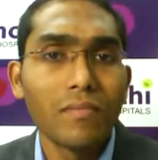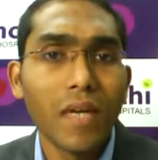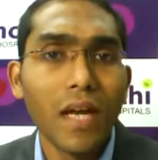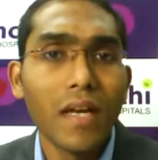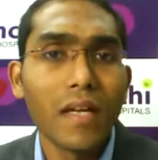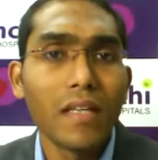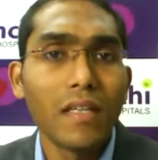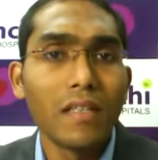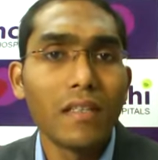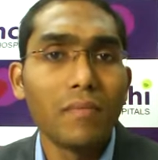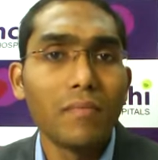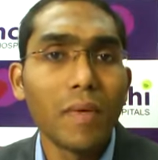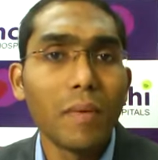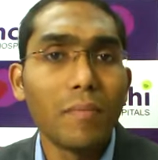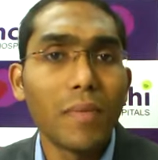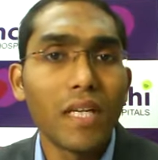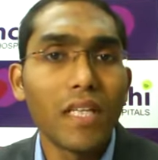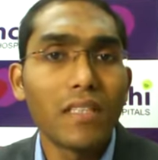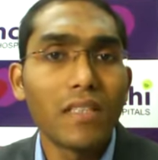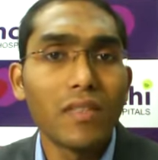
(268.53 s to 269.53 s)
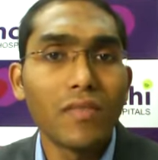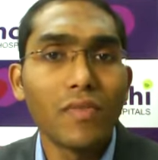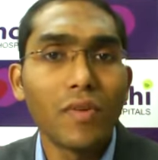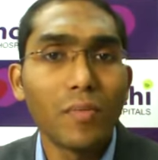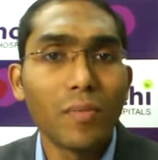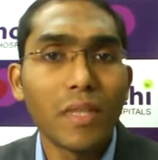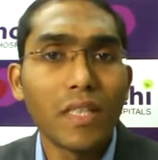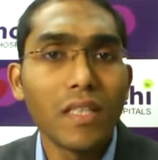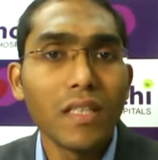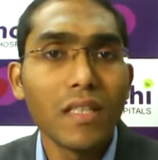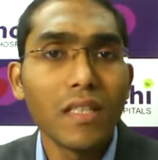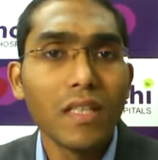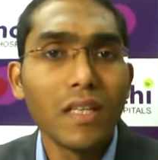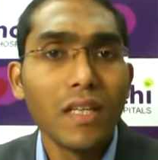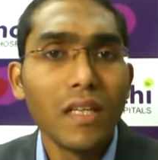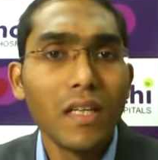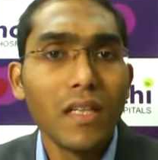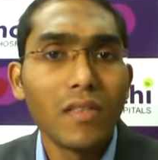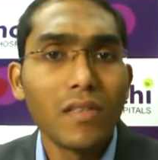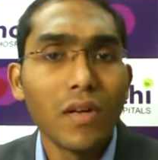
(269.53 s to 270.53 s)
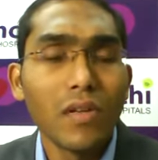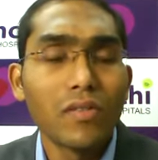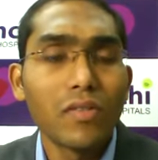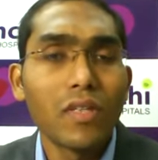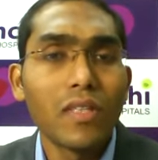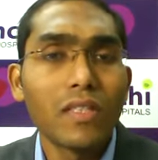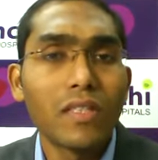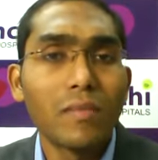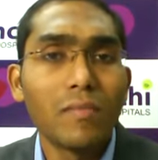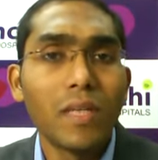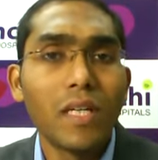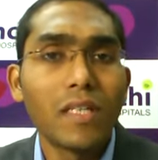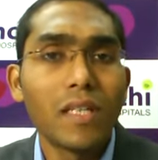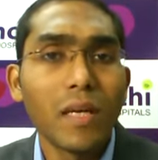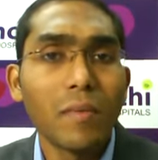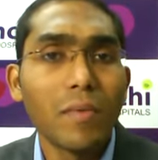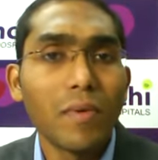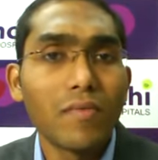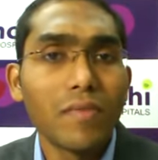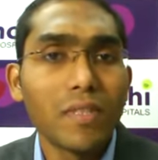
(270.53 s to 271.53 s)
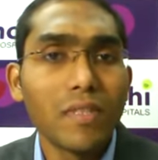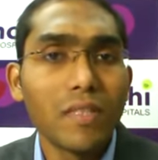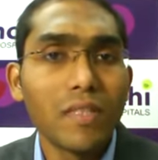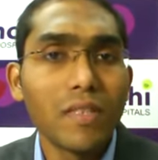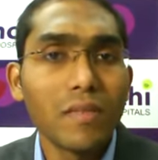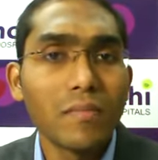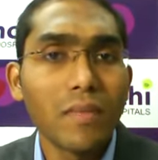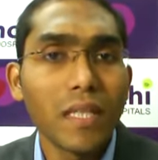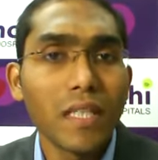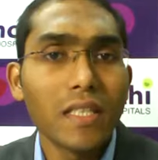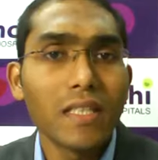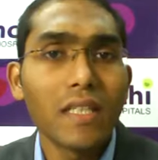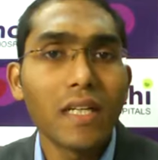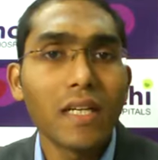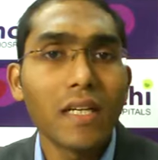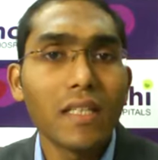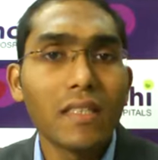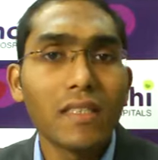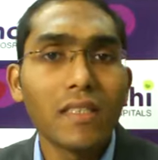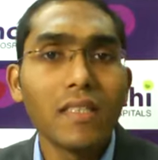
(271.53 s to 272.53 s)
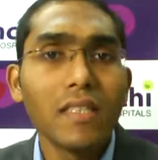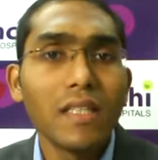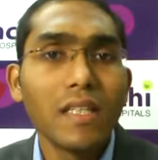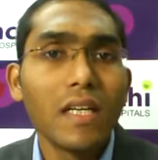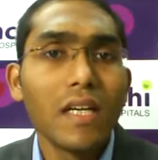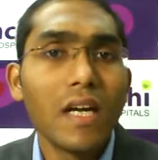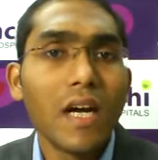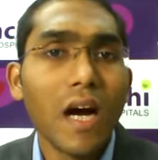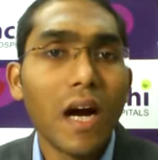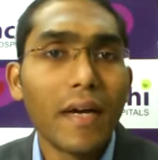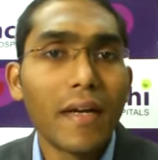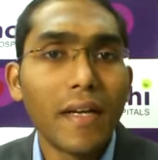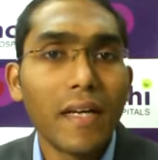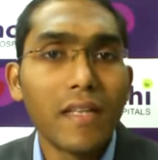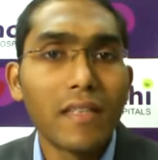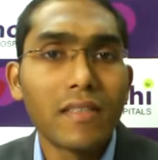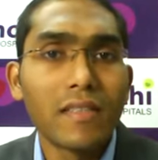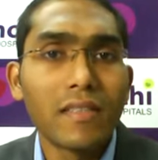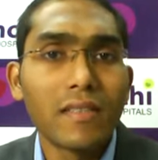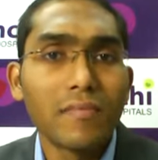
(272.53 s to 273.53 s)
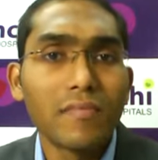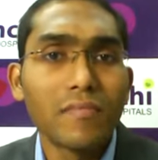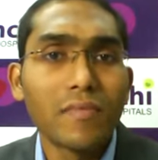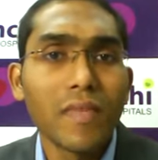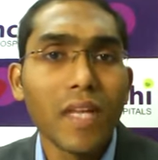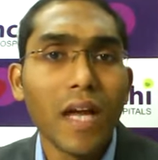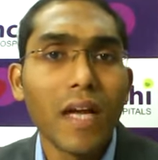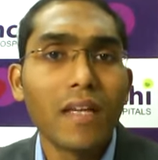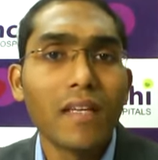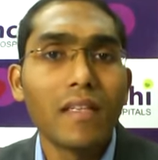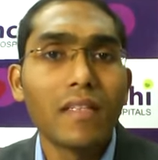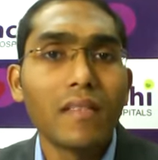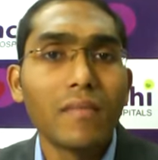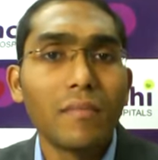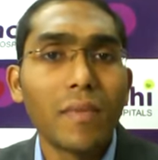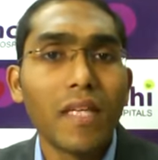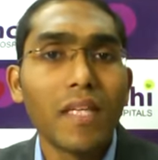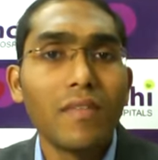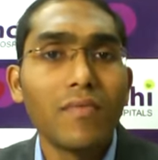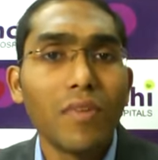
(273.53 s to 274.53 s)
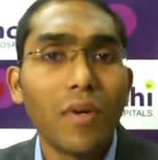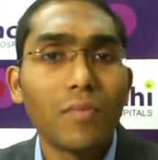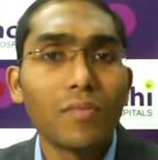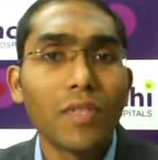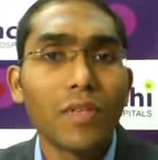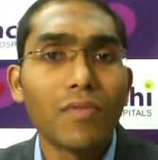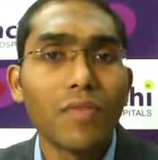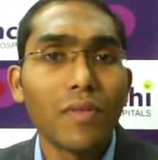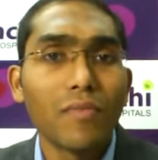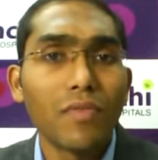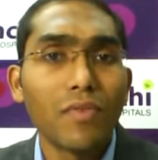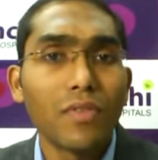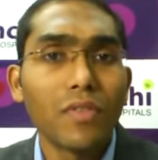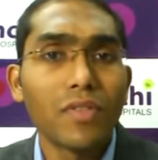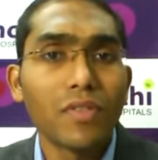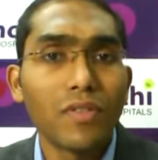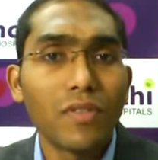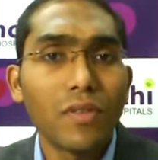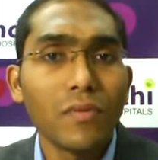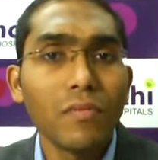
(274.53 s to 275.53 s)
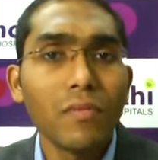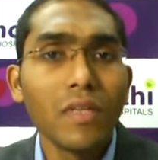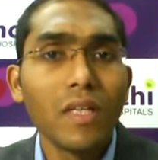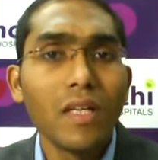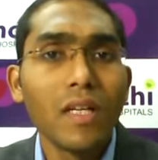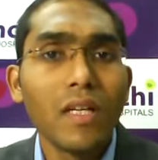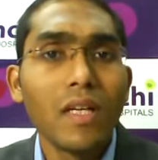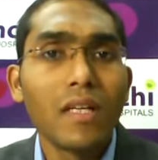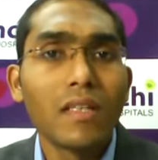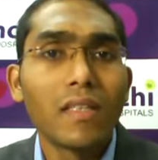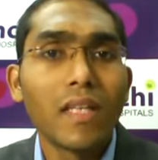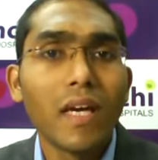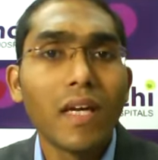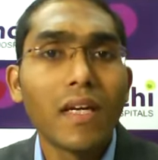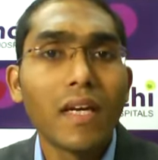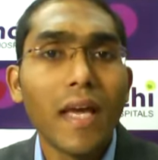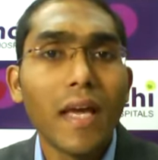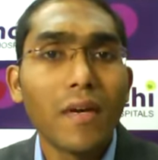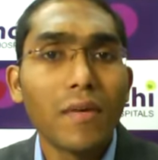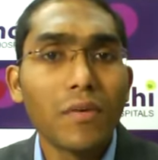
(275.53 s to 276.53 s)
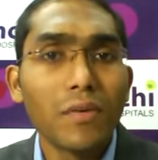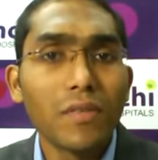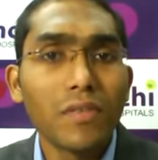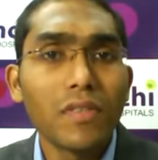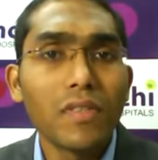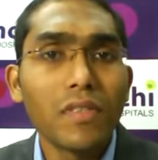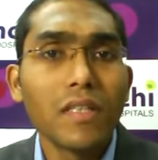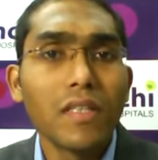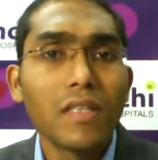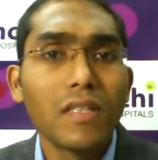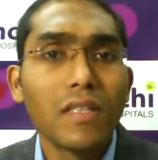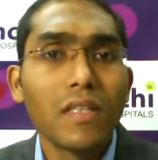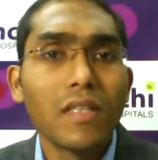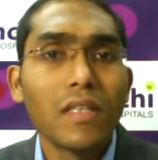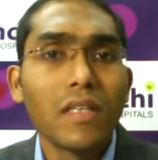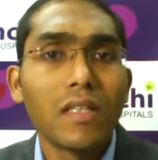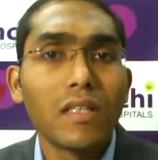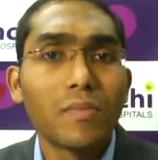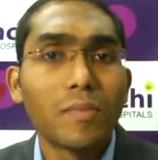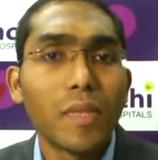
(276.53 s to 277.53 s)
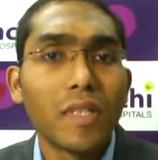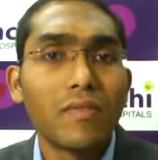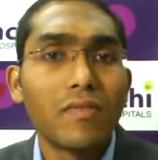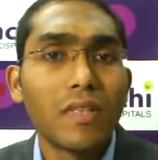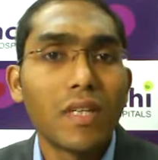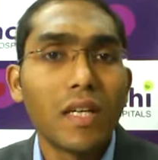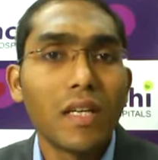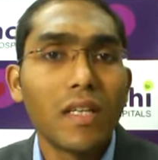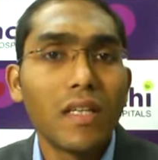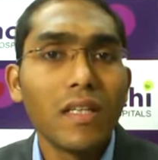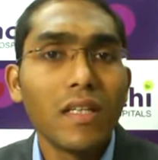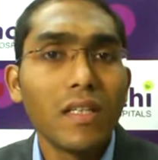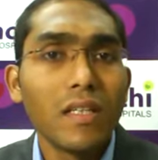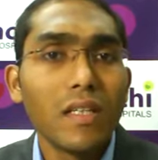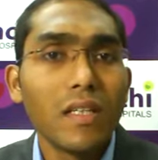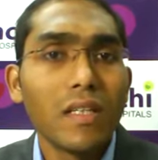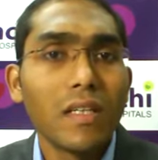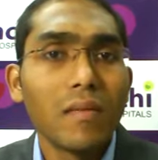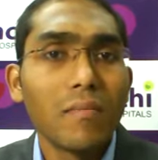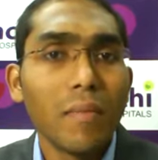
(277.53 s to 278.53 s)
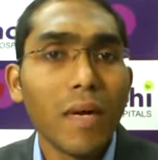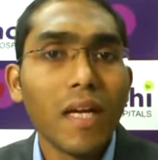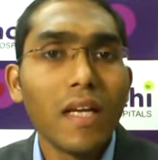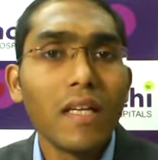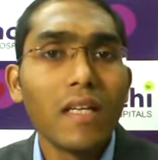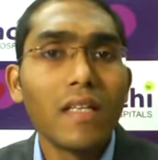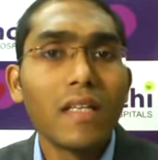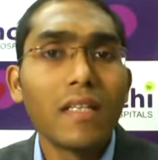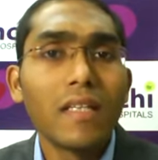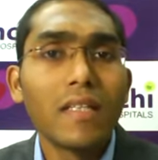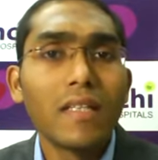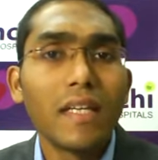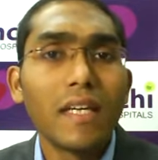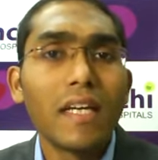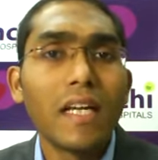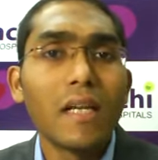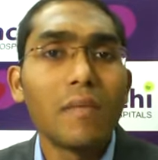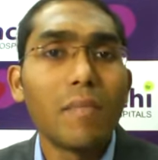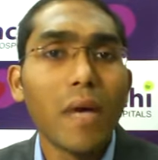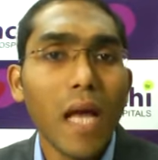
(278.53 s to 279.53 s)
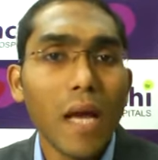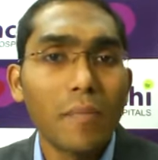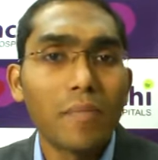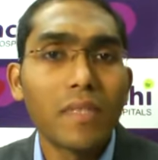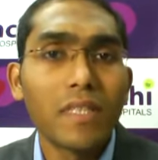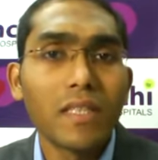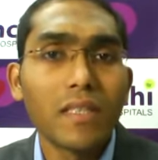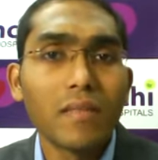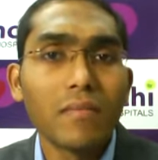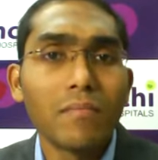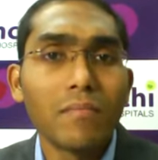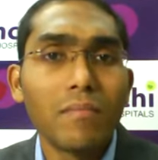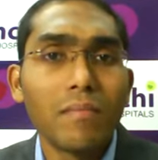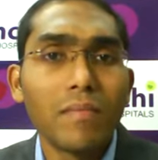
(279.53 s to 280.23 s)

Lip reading: And membranous nephropathy is also a similar type of disease, but it occurs in adults. And many forms of nephrotic syndrome, they are diagnosed specifically by renal biopsy.